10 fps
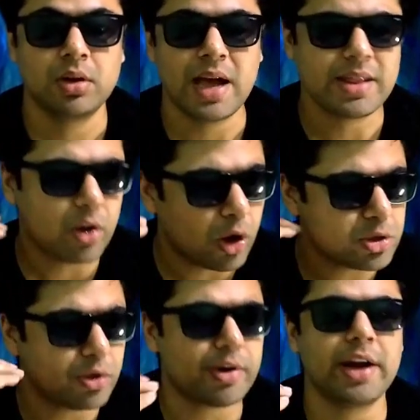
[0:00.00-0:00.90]
And
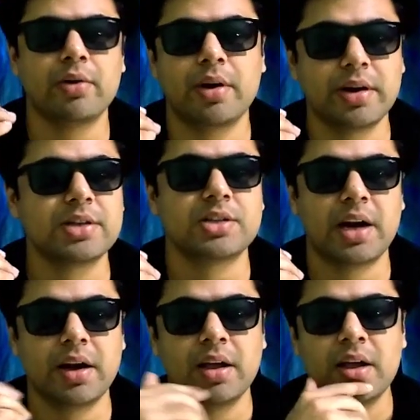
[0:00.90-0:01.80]
also try to
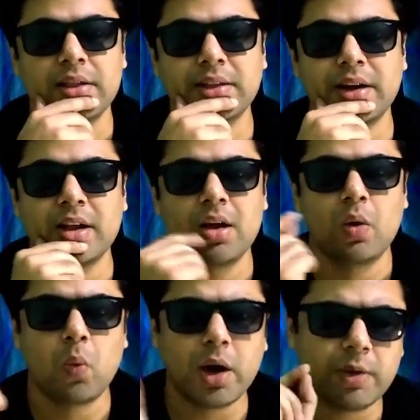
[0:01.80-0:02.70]
understand that
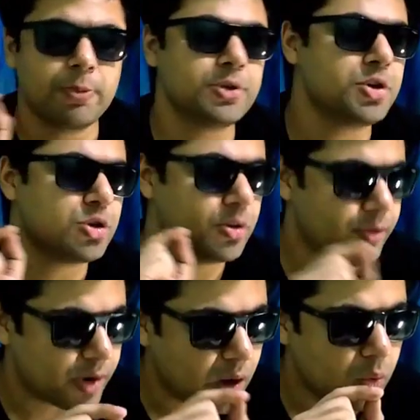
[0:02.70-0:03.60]
what position
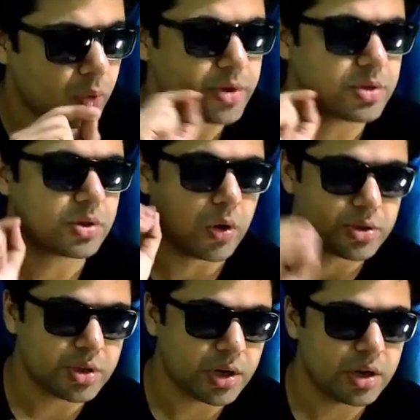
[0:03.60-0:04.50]
of Rahu is
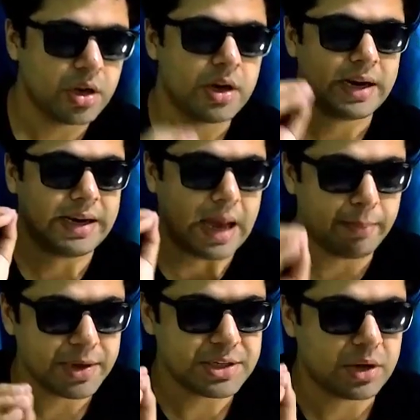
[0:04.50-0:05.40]
causing
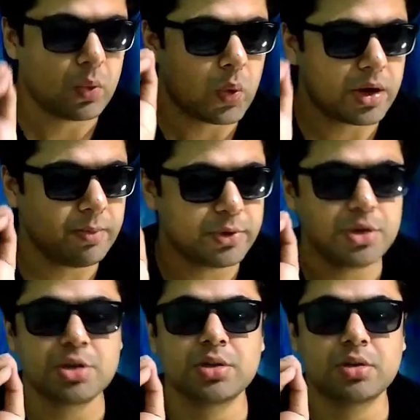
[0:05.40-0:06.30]
damage and what
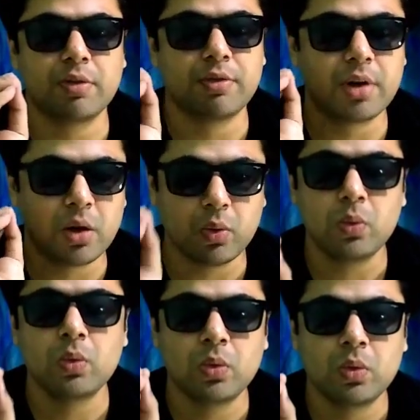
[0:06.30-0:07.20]
position of
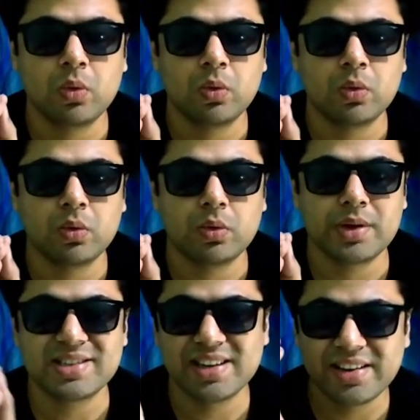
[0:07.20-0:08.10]
Rahu
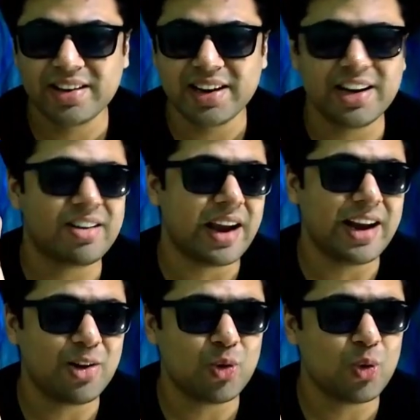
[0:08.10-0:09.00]
is really
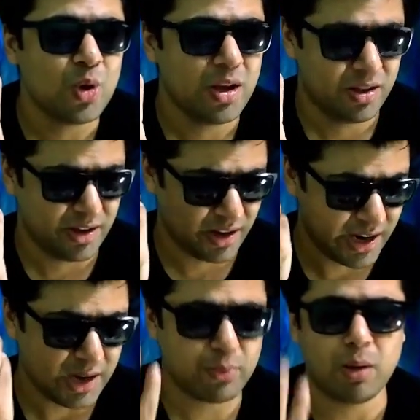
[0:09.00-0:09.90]
trying to
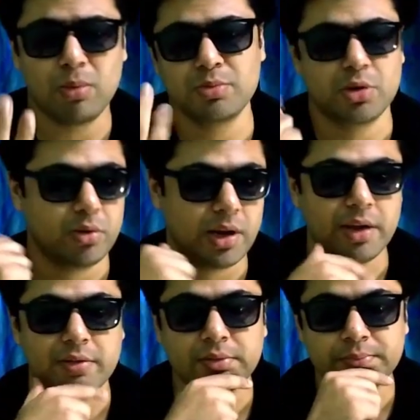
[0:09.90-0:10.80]
create problems in your
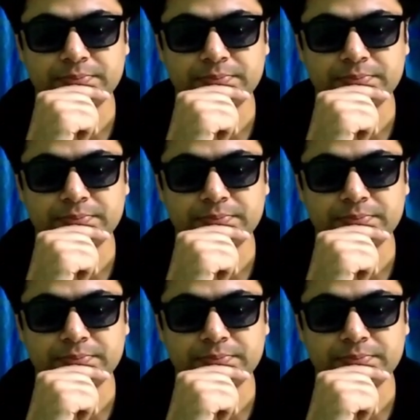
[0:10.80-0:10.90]
life.